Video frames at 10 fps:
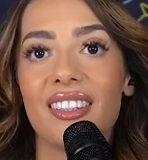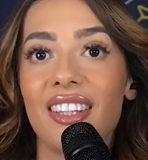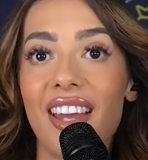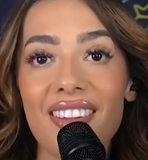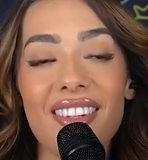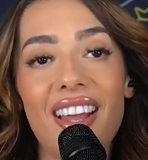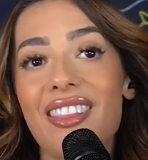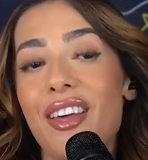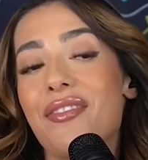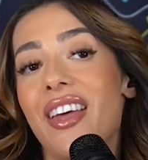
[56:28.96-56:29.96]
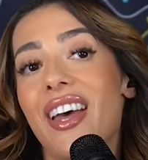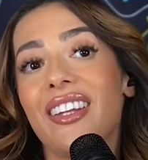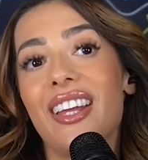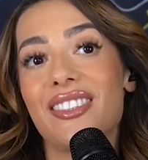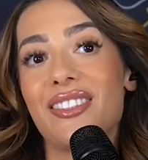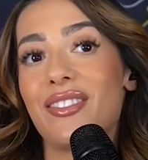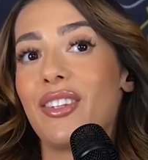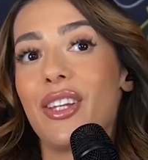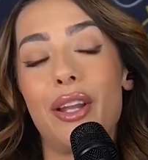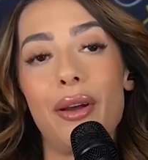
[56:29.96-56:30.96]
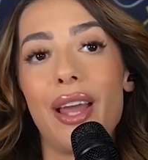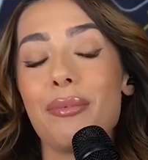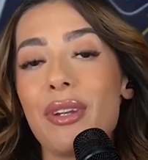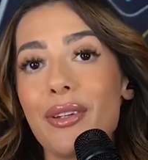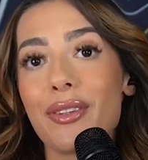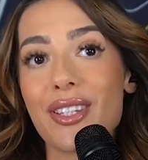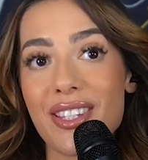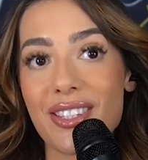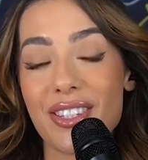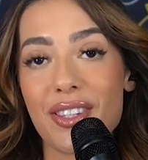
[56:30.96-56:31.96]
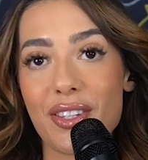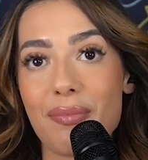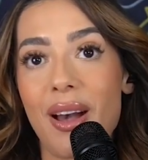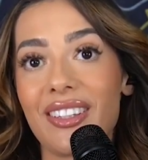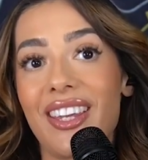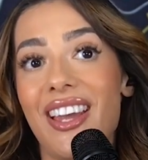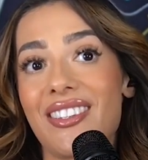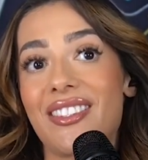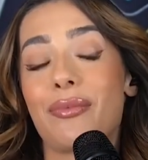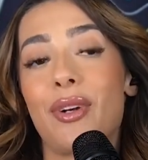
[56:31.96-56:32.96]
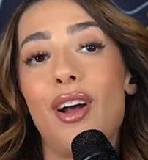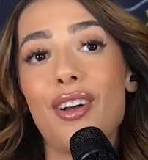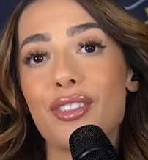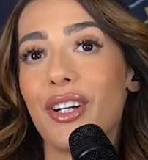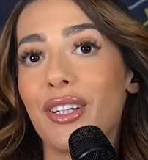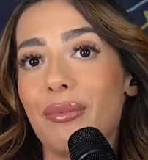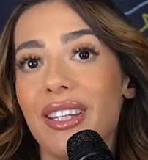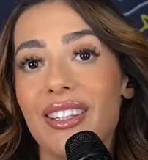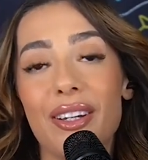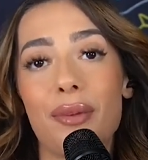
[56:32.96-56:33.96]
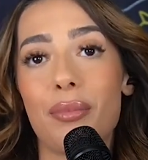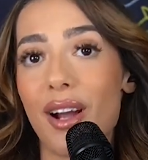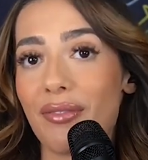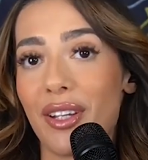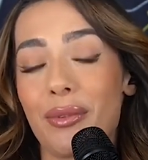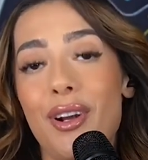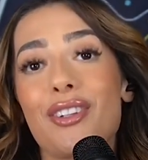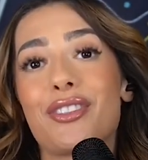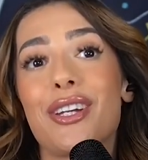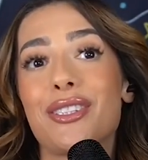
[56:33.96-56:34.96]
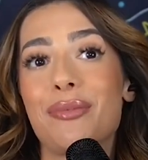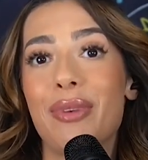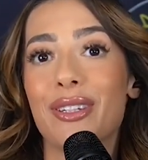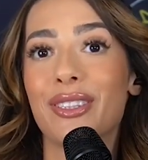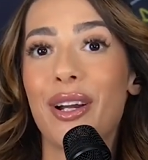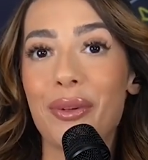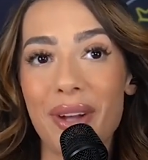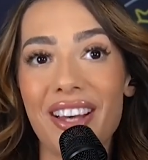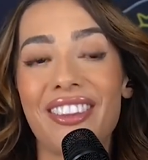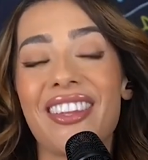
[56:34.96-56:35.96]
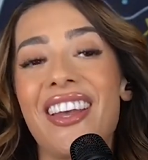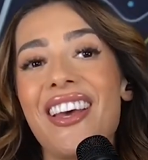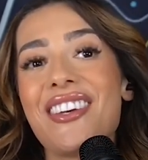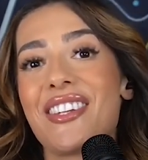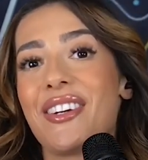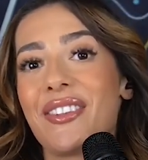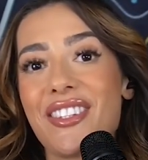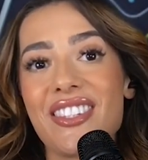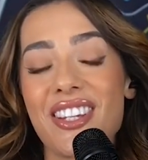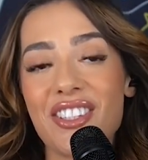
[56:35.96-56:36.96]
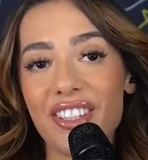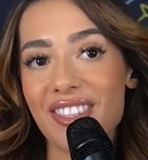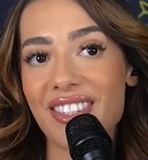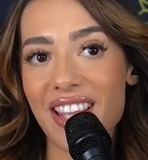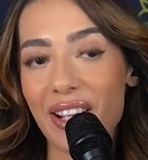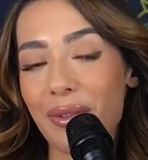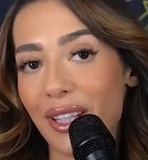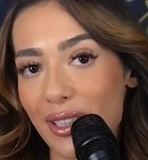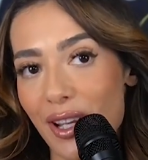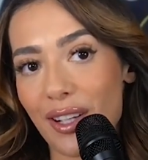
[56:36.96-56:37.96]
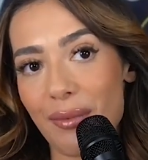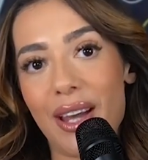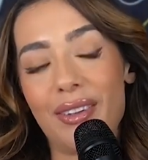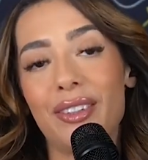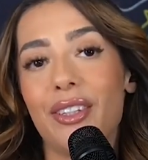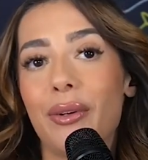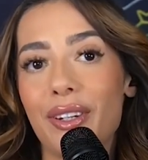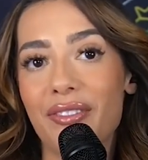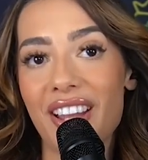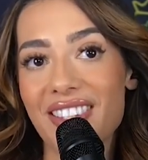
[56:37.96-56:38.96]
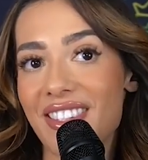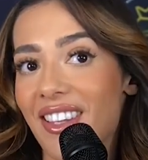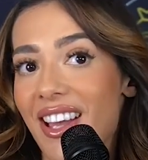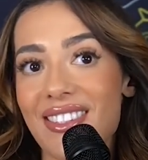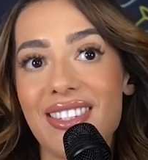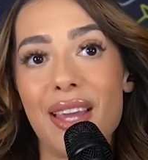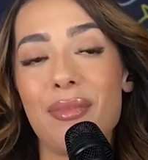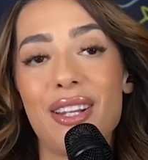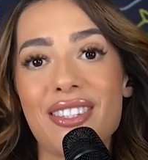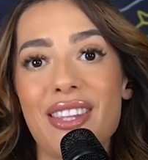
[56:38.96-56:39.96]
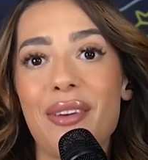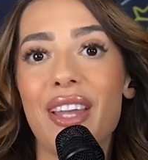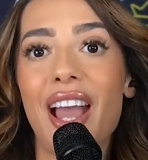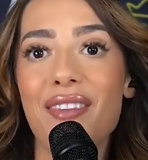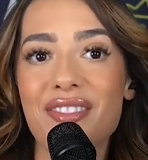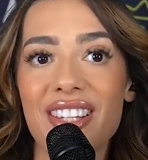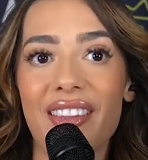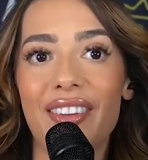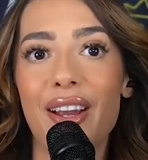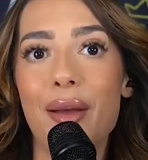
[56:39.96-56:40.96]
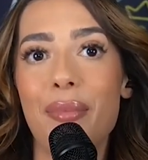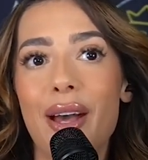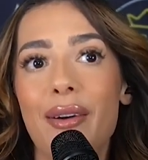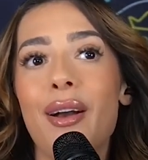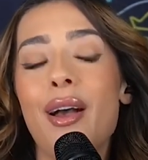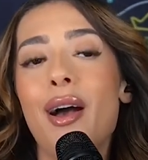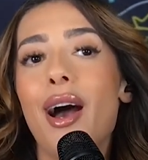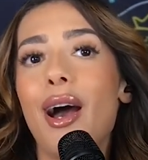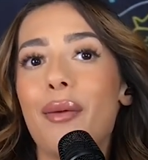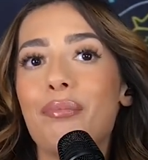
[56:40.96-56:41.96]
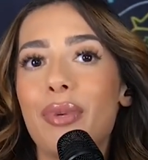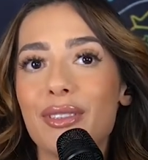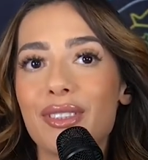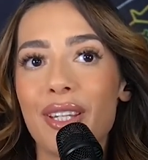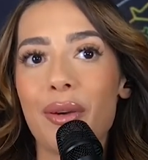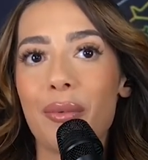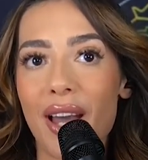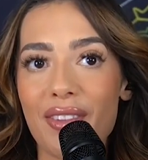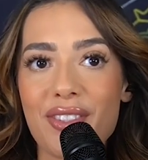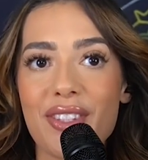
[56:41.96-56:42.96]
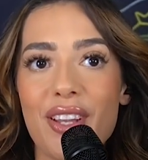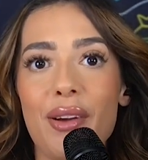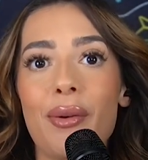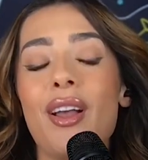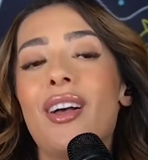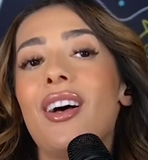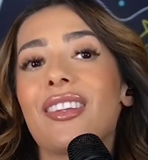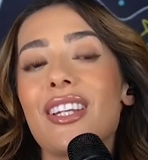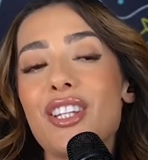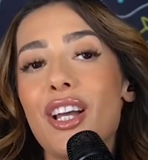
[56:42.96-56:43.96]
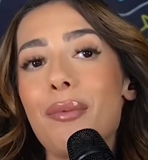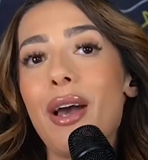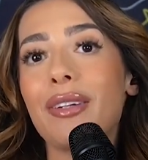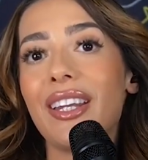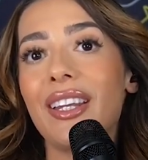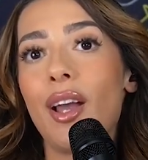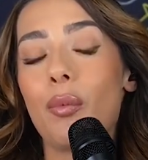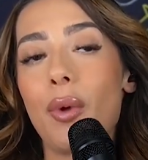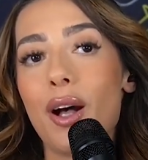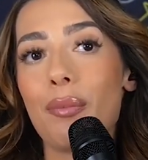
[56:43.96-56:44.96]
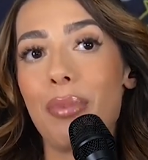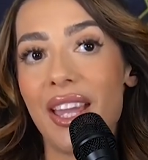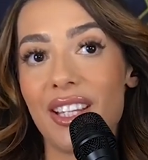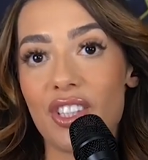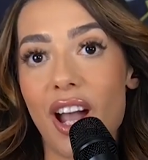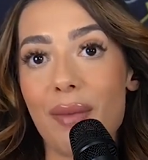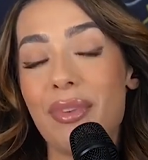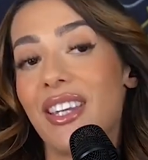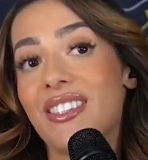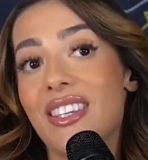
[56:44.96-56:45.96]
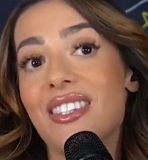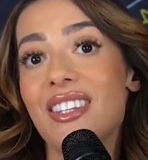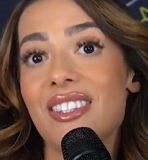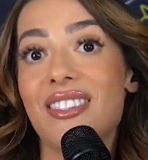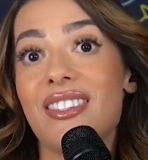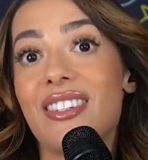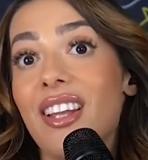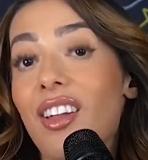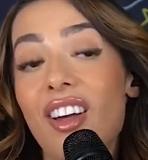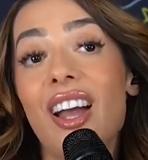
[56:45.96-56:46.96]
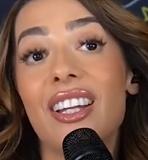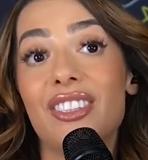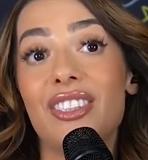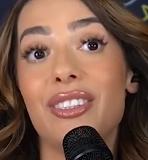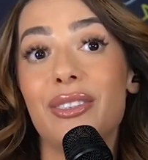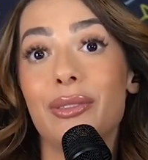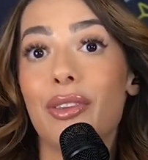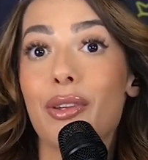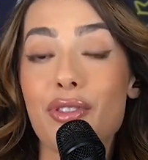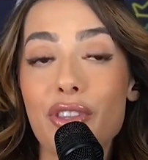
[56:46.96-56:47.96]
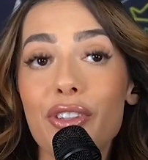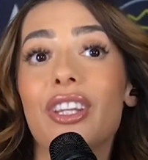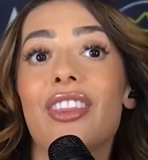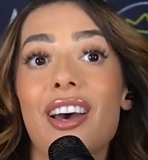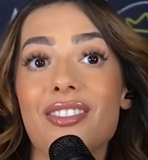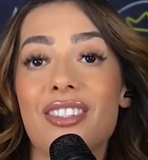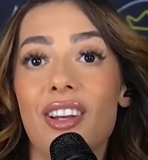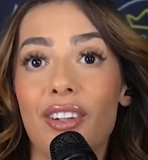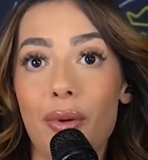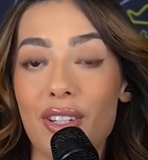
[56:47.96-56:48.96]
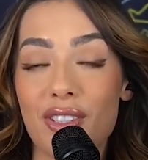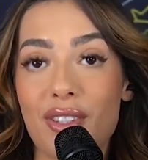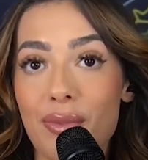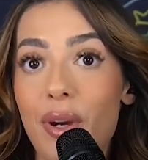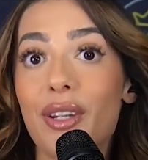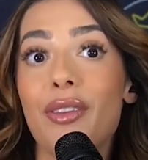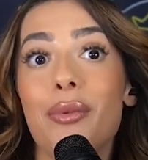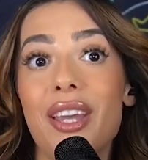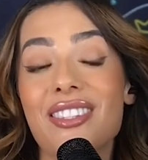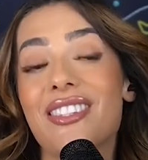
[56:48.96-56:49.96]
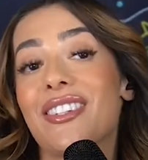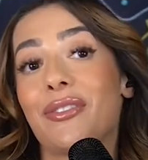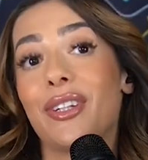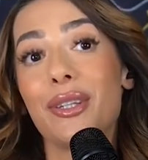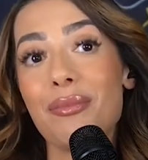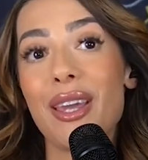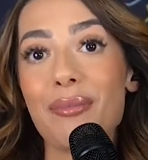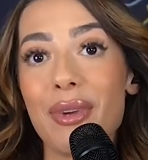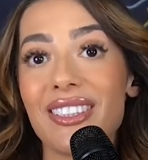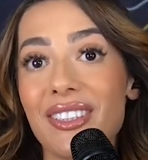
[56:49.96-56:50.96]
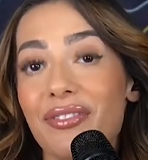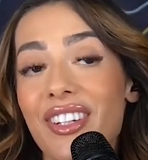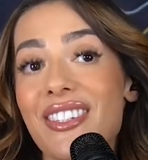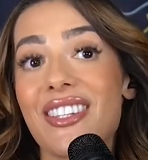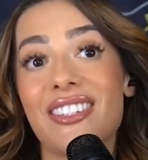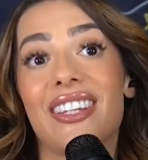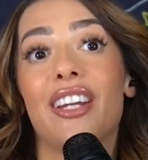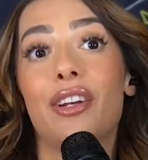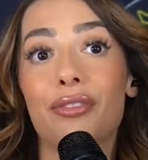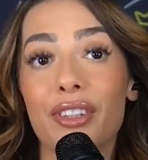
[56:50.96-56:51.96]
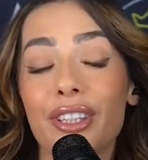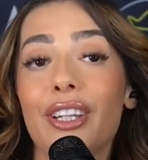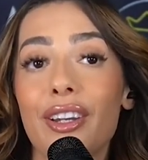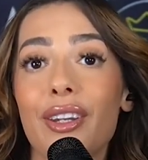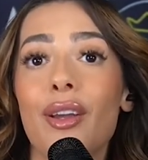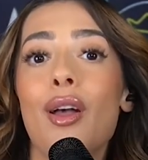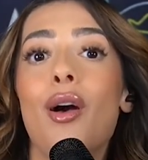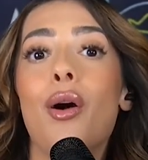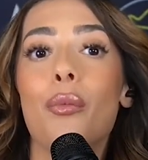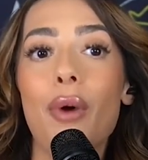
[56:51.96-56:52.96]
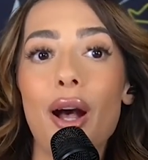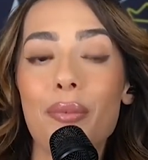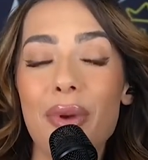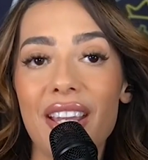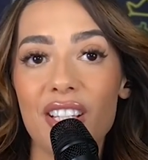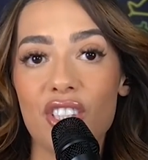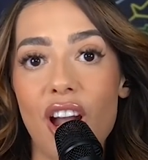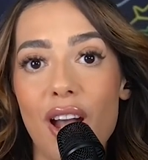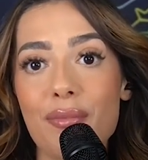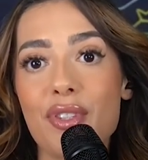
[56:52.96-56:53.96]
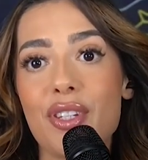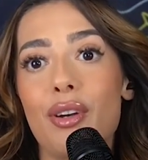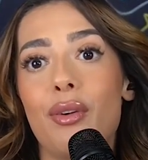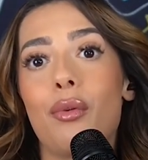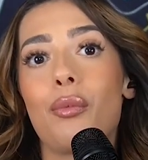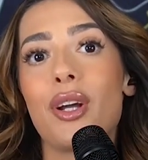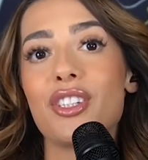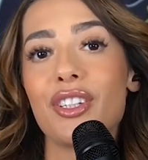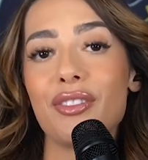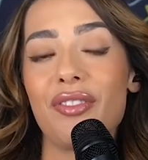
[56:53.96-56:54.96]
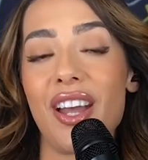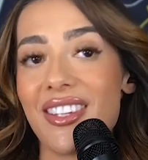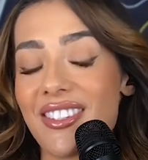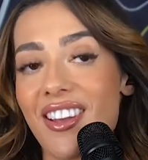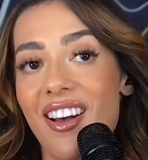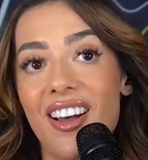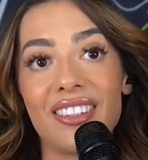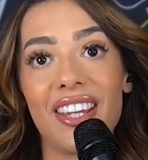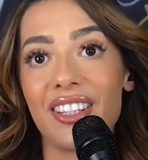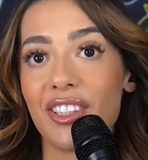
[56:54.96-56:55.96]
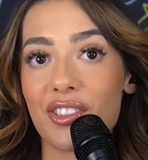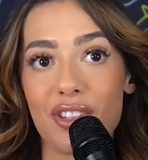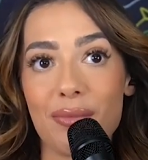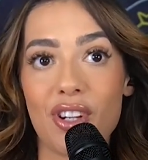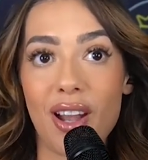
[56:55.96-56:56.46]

Yeah, I love that. And, you know, anybody who listens to this podcast, we're all trying to be young and profiting. We're all trying to build our wealth. So, this is such a good segue to talk about your advice in the last 10 minutes that we have together about uh, building wealth. So, yeah. let's talk about getting a well paying job because this is aligned to those $30,000 yeah. questions. One of the ways to really make a big difference is to get a really good, well paying job. So, what's your advice on getting your dream job?